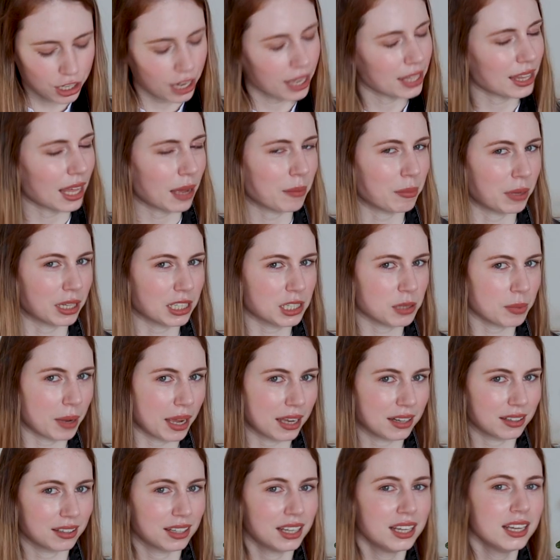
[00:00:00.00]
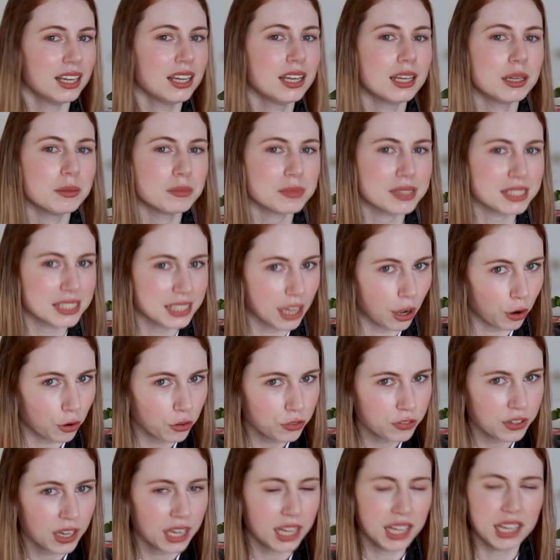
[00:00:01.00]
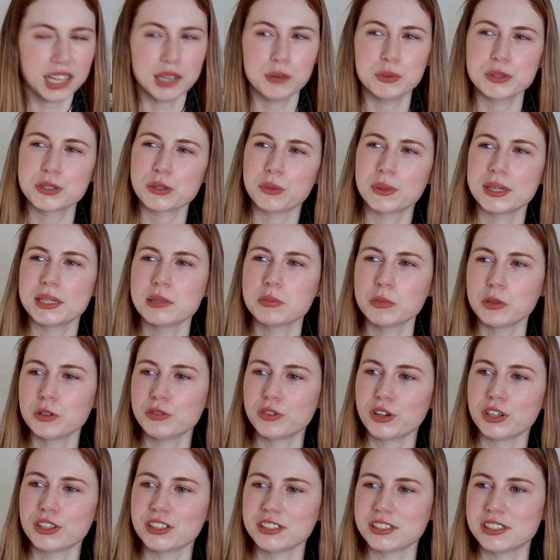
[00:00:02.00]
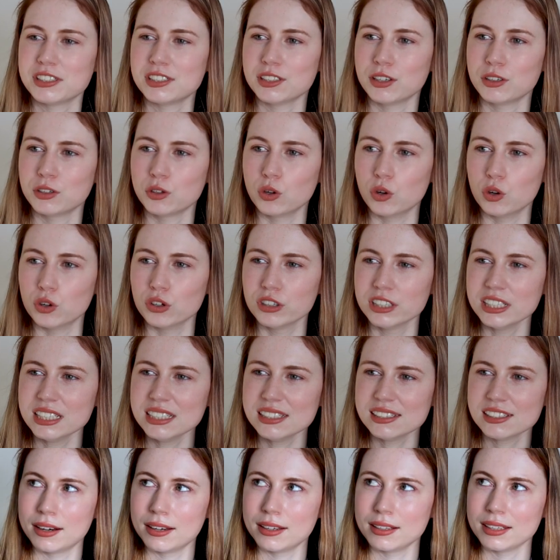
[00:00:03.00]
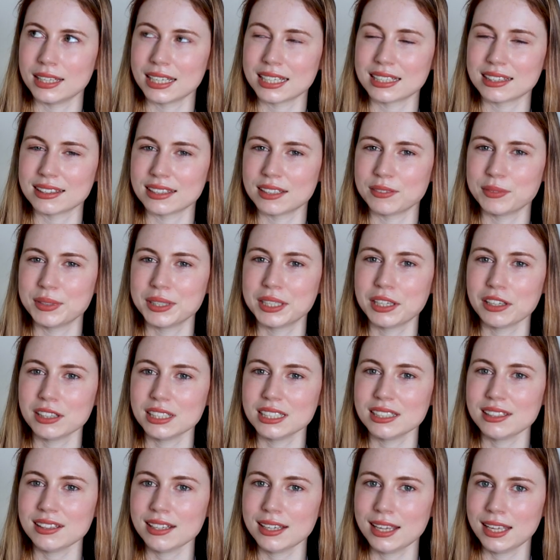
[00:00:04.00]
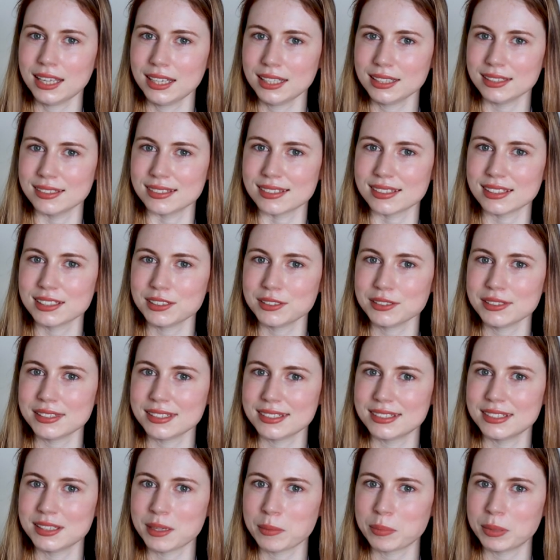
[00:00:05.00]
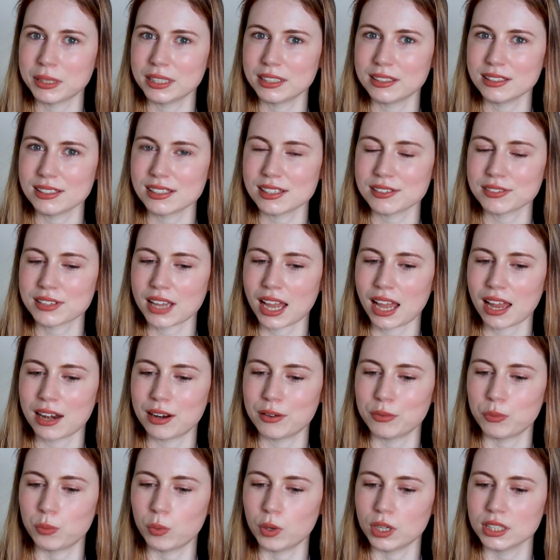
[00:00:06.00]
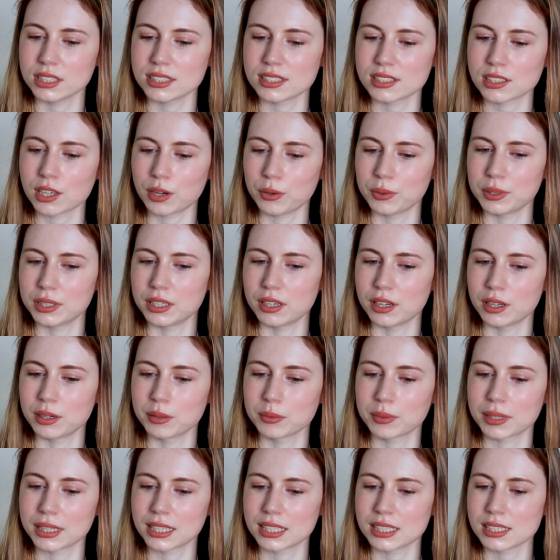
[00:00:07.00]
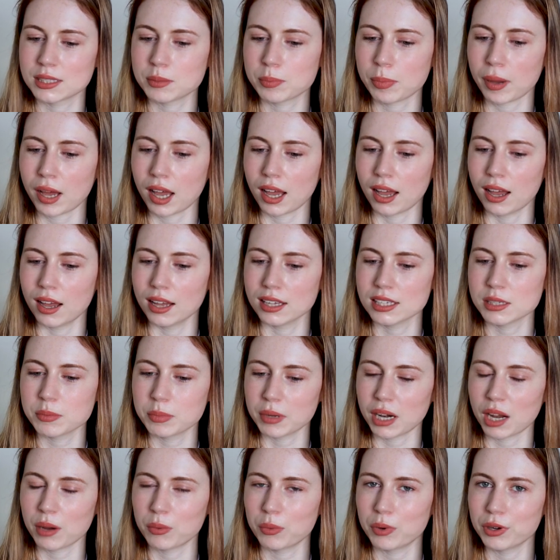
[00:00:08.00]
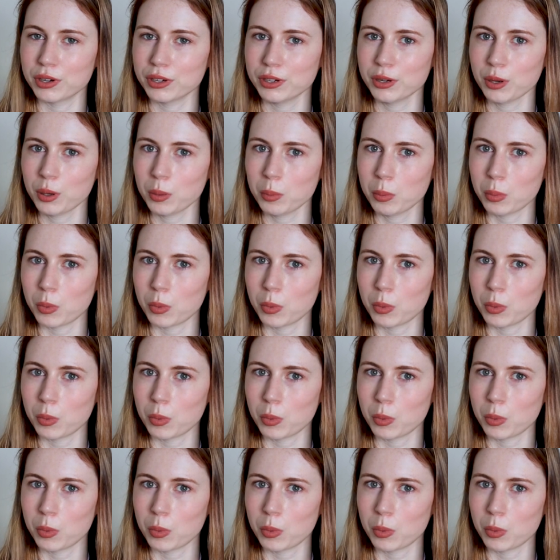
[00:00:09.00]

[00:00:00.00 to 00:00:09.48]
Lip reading: share that much about himself. He was always more focused on Ori. Like, we got little hints, little snippets of kind of what's going on with his past, but I want to know